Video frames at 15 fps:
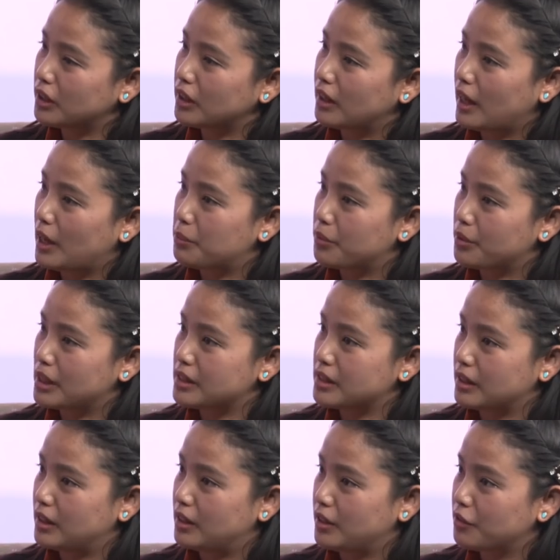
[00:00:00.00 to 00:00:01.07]
the elaborate
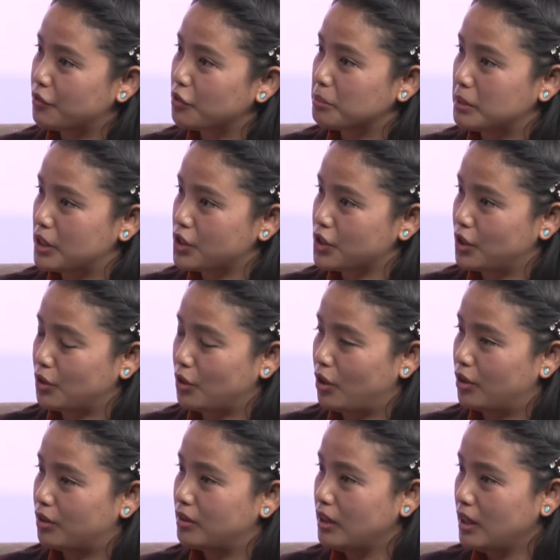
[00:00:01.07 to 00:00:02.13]
information
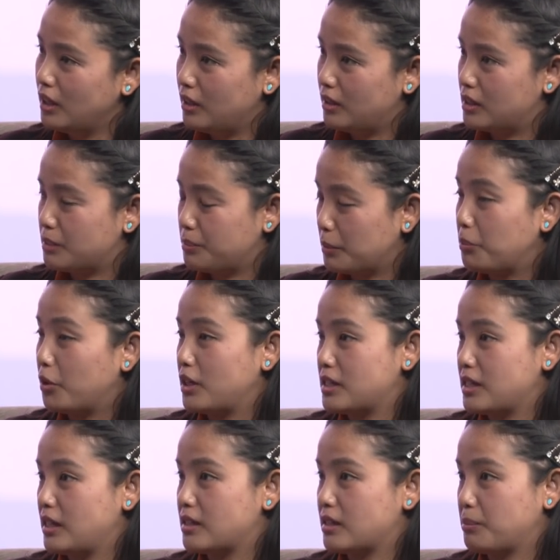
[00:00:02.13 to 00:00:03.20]
on the Tibet
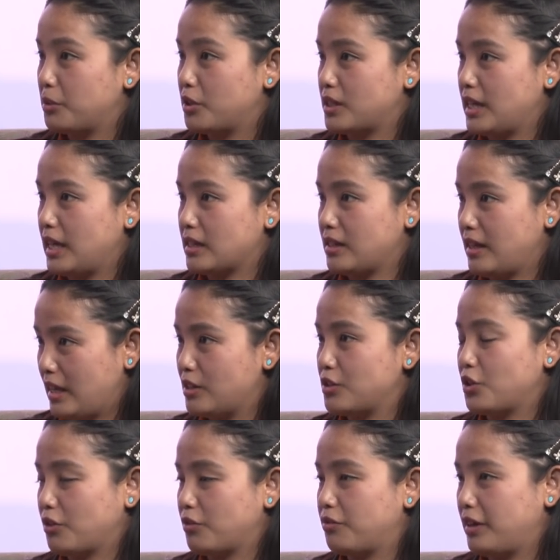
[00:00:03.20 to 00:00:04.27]
Policy and Support Act and
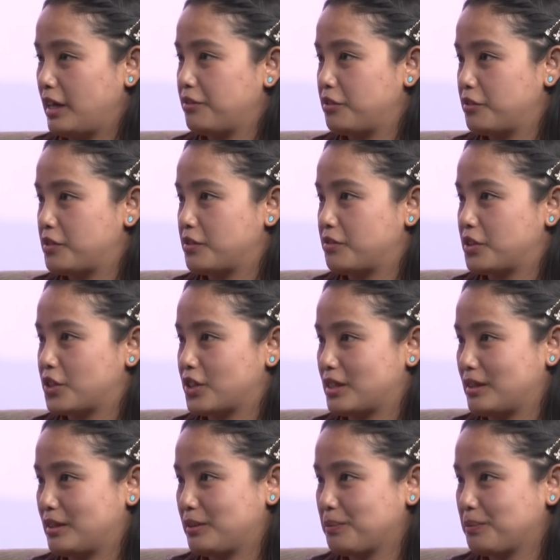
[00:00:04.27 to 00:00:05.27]
on 550 Vision.